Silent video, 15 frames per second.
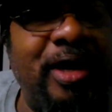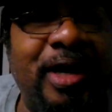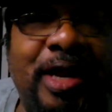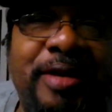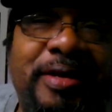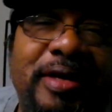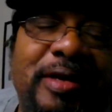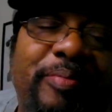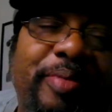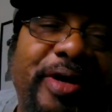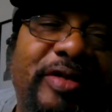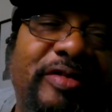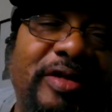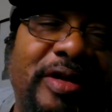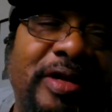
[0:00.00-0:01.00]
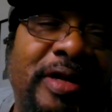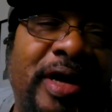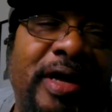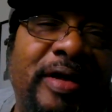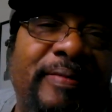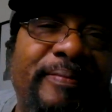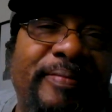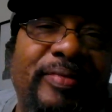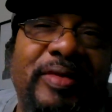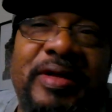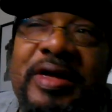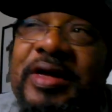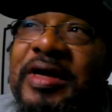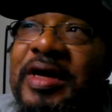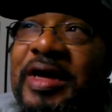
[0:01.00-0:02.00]
the picture today,
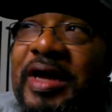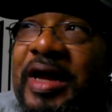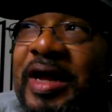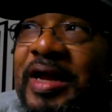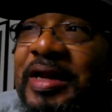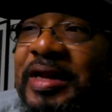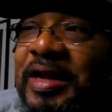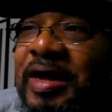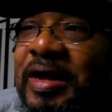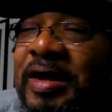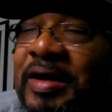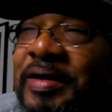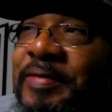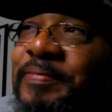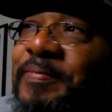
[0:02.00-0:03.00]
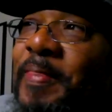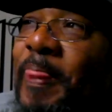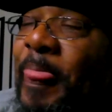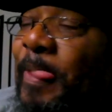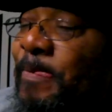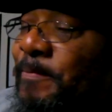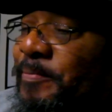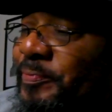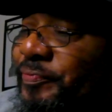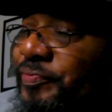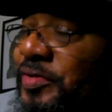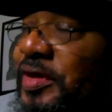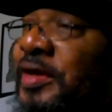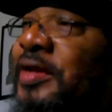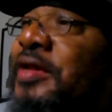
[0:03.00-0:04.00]
and uh, it,
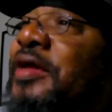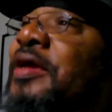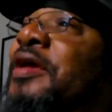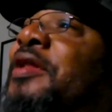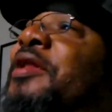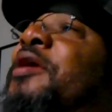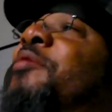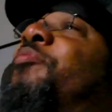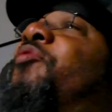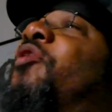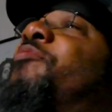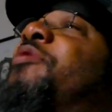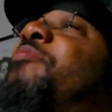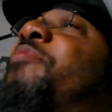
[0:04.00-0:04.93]
it it brought me back.